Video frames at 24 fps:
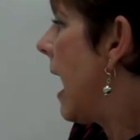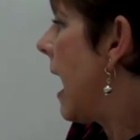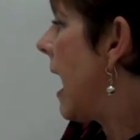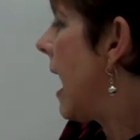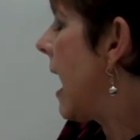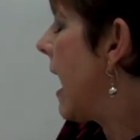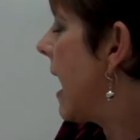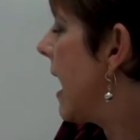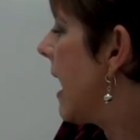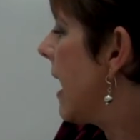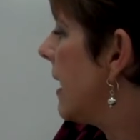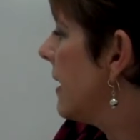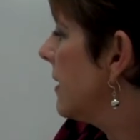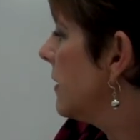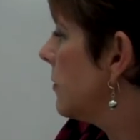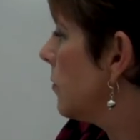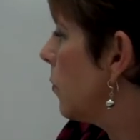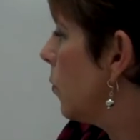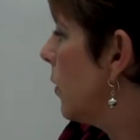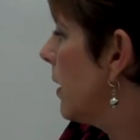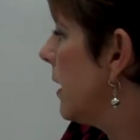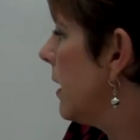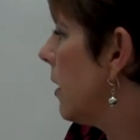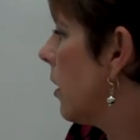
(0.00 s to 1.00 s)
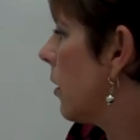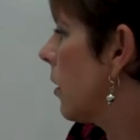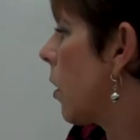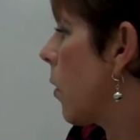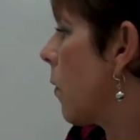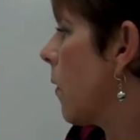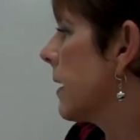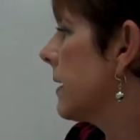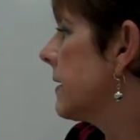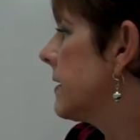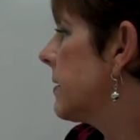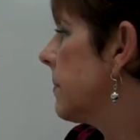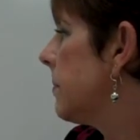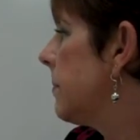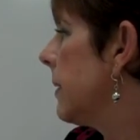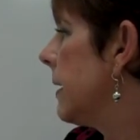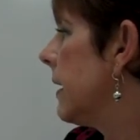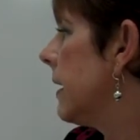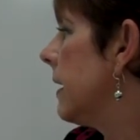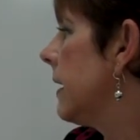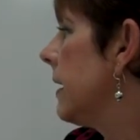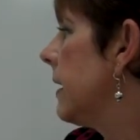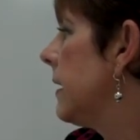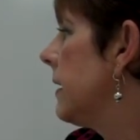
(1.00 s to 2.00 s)
And we are going to
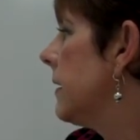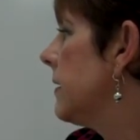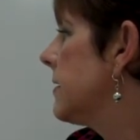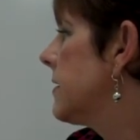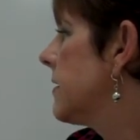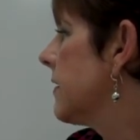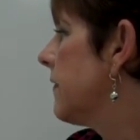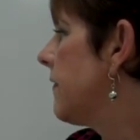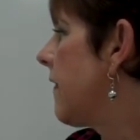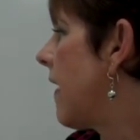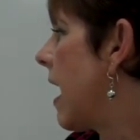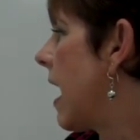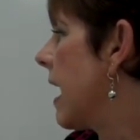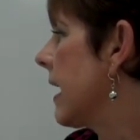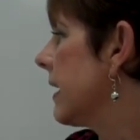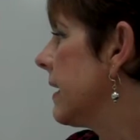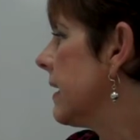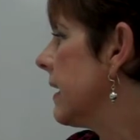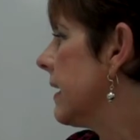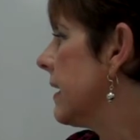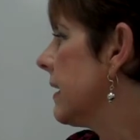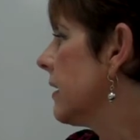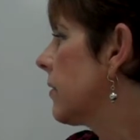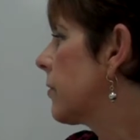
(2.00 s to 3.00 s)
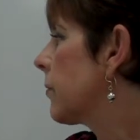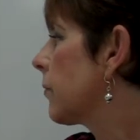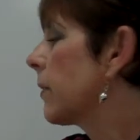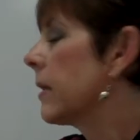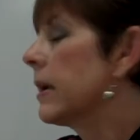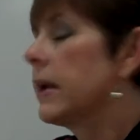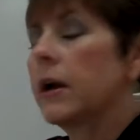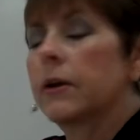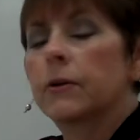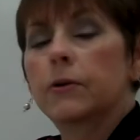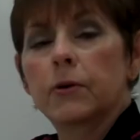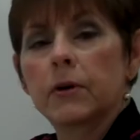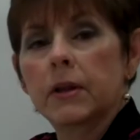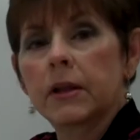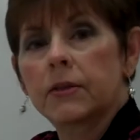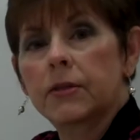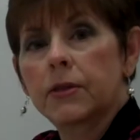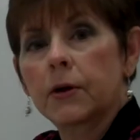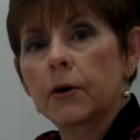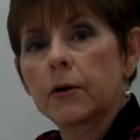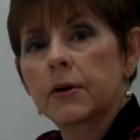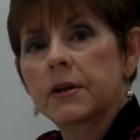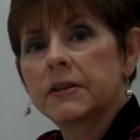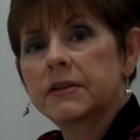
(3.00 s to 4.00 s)
be dividing
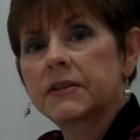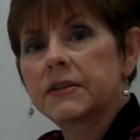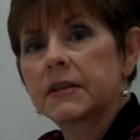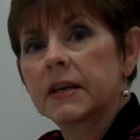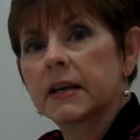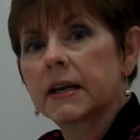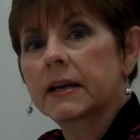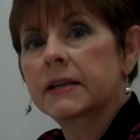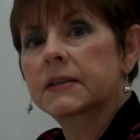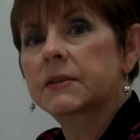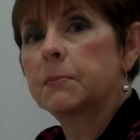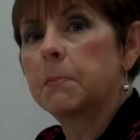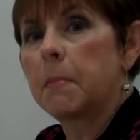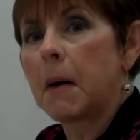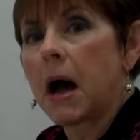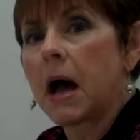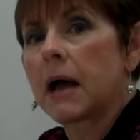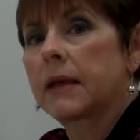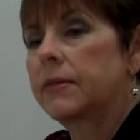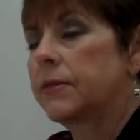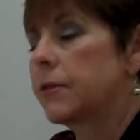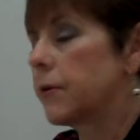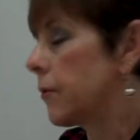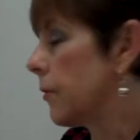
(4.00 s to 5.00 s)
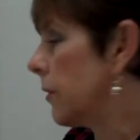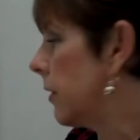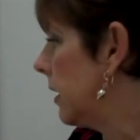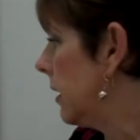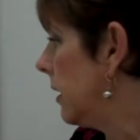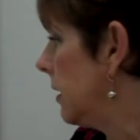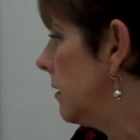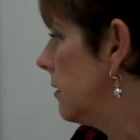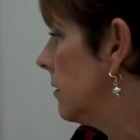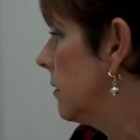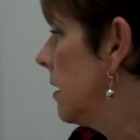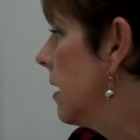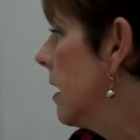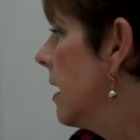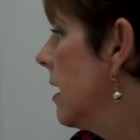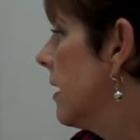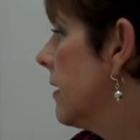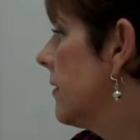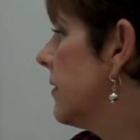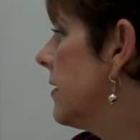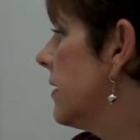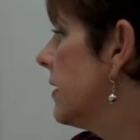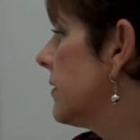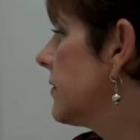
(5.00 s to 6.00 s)
336 by 3.
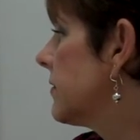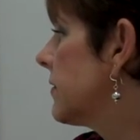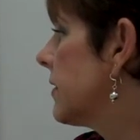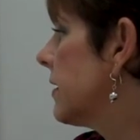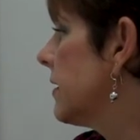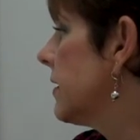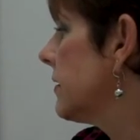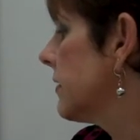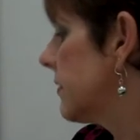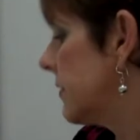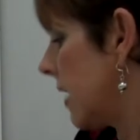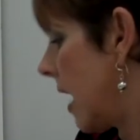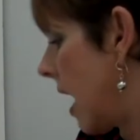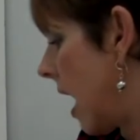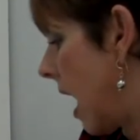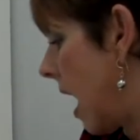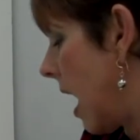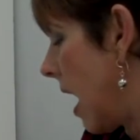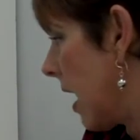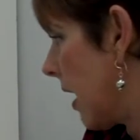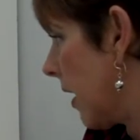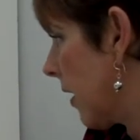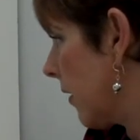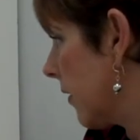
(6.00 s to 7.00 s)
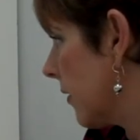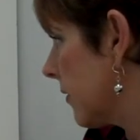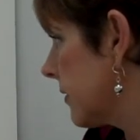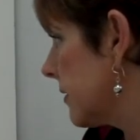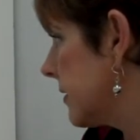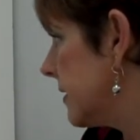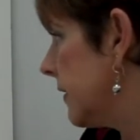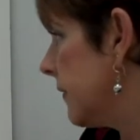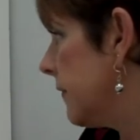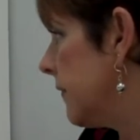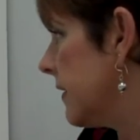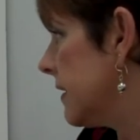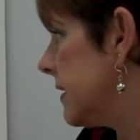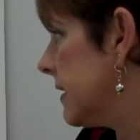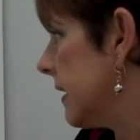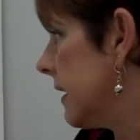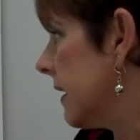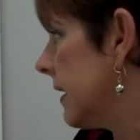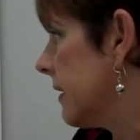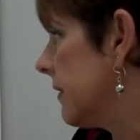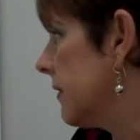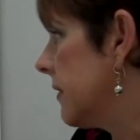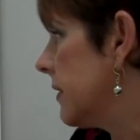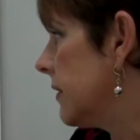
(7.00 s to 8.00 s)
This is our
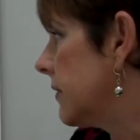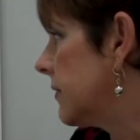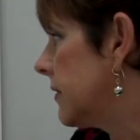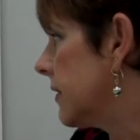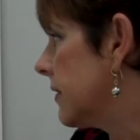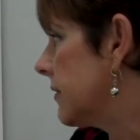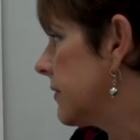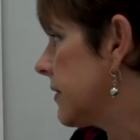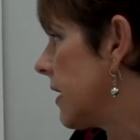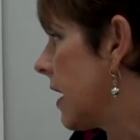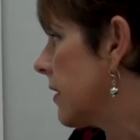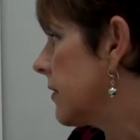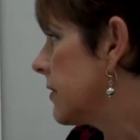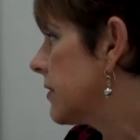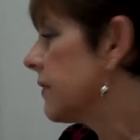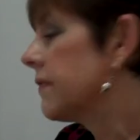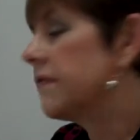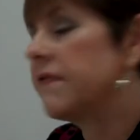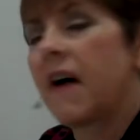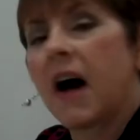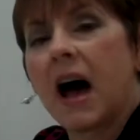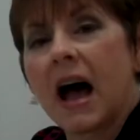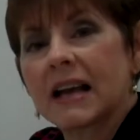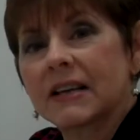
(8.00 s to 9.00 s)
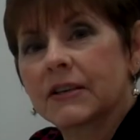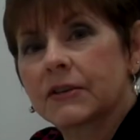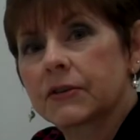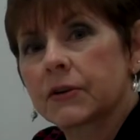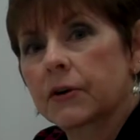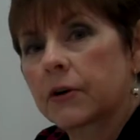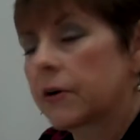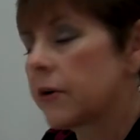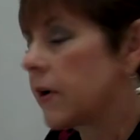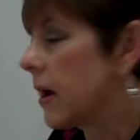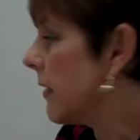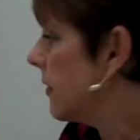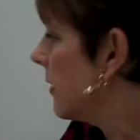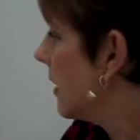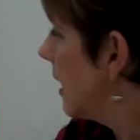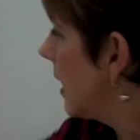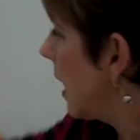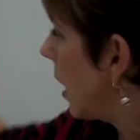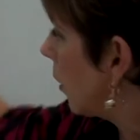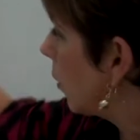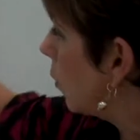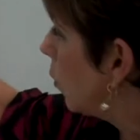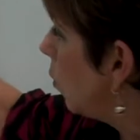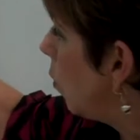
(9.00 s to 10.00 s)
dividend, this is our divisor, and
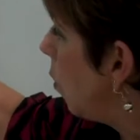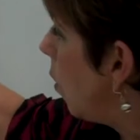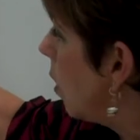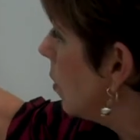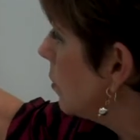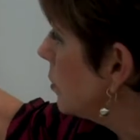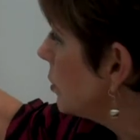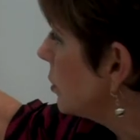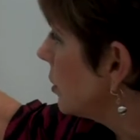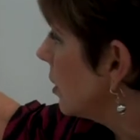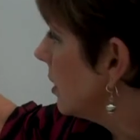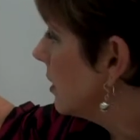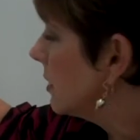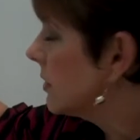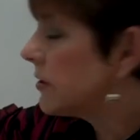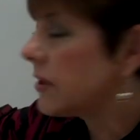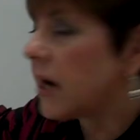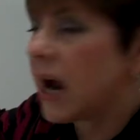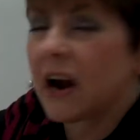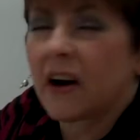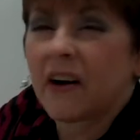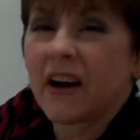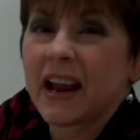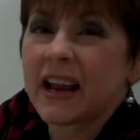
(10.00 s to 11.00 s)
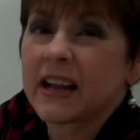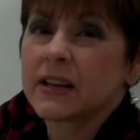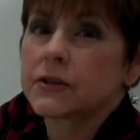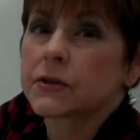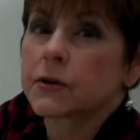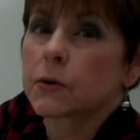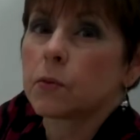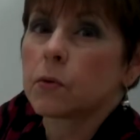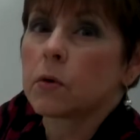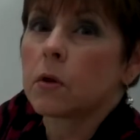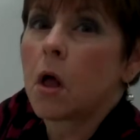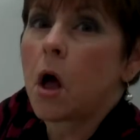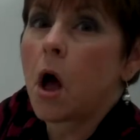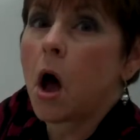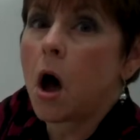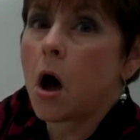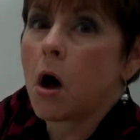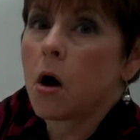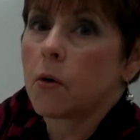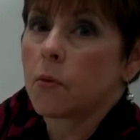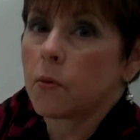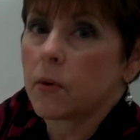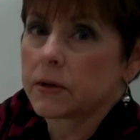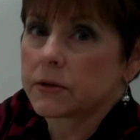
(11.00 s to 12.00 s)
then our quotient, our answer will
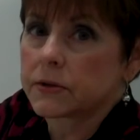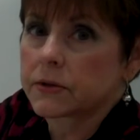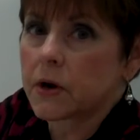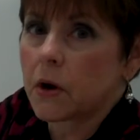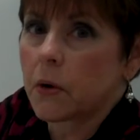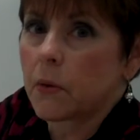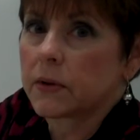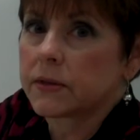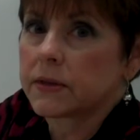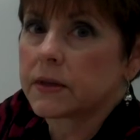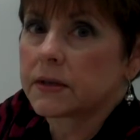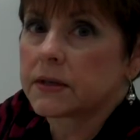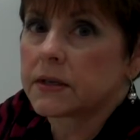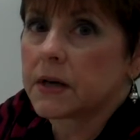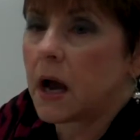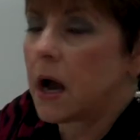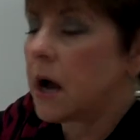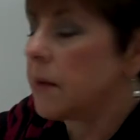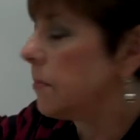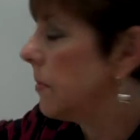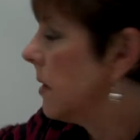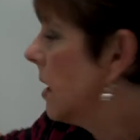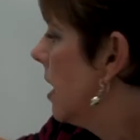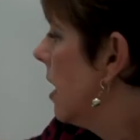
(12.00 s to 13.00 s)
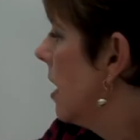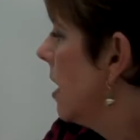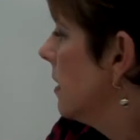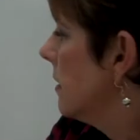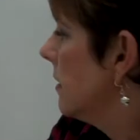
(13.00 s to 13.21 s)
always go at the top.